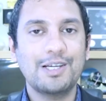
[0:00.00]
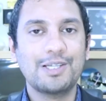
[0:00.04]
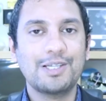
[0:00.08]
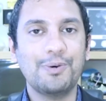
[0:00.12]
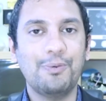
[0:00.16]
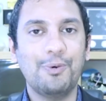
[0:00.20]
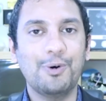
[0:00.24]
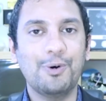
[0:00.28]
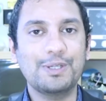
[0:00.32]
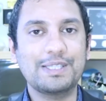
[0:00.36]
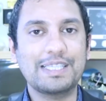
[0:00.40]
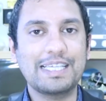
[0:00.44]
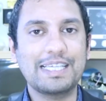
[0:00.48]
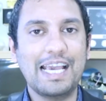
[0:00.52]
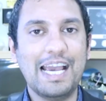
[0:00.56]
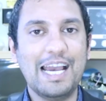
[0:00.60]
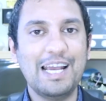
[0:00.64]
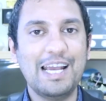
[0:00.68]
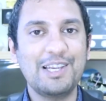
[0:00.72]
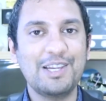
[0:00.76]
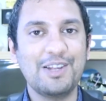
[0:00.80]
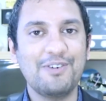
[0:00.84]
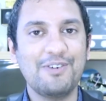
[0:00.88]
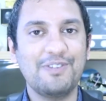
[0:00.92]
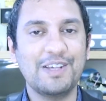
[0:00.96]
towards the
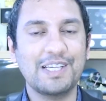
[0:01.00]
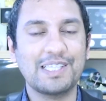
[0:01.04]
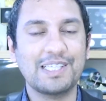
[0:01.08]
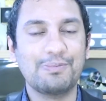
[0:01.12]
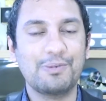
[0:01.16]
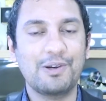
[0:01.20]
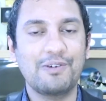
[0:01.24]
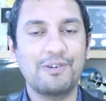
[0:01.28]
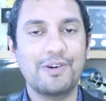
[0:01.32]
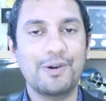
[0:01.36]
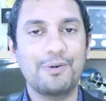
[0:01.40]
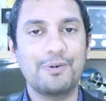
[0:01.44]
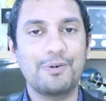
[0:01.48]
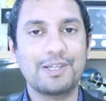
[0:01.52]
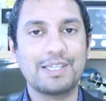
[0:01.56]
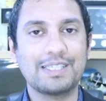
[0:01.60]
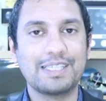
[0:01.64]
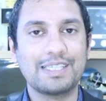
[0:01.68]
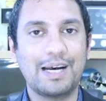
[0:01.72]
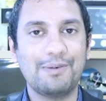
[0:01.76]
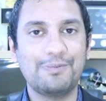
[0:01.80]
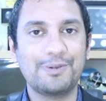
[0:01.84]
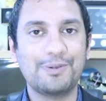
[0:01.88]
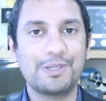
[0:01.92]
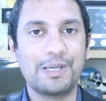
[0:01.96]
end of this movie, which
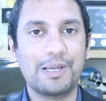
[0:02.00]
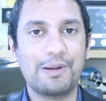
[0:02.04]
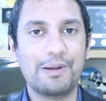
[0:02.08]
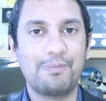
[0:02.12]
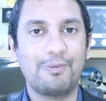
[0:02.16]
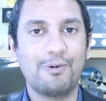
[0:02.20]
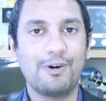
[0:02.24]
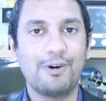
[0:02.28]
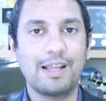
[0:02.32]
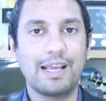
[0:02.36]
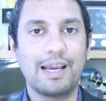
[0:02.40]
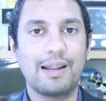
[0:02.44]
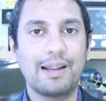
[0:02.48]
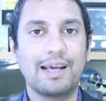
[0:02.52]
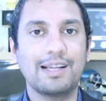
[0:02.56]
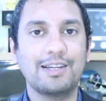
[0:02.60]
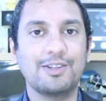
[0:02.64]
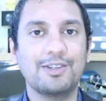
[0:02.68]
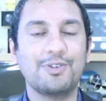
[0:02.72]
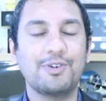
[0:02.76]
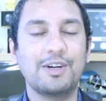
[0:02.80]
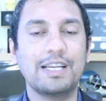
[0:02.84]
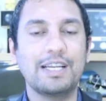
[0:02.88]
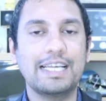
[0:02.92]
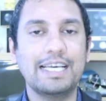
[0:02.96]
is absolutely brilliant, and
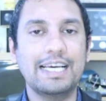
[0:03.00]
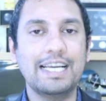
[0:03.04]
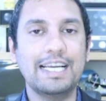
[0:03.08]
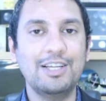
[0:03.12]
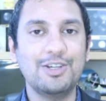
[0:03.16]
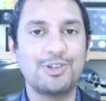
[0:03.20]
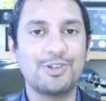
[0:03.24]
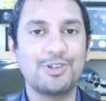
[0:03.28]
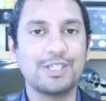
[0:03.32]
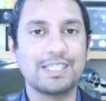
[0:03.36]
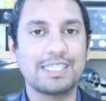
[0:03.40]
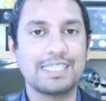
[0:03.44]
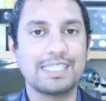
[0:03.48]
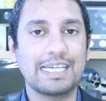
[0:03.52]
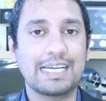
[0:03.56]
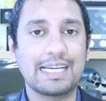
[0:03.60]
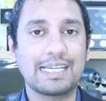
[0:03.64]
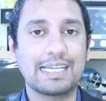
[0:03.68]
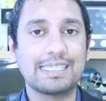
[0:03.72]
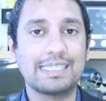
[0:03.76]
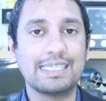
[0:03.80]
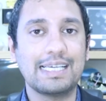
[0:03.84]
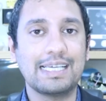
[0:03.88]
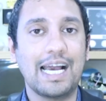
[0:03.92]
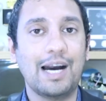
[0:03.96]
it's really interesting
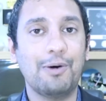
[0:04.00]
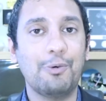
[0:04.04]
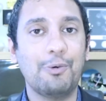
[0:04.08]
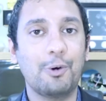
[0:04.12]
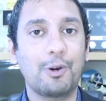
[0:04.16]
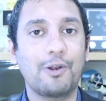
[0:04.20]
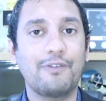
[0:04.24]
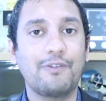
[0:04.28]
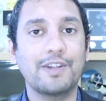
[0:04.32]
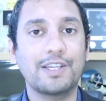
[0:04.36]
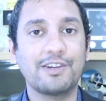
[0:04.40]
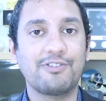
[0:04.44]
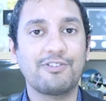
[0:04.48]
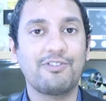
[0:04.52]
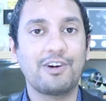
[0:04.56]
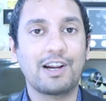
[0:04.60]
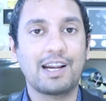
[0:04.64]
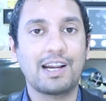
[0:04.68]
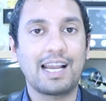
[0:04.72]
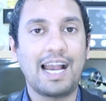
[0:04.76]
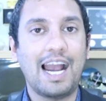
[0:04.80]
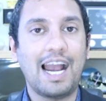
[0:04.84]
to see how all of the different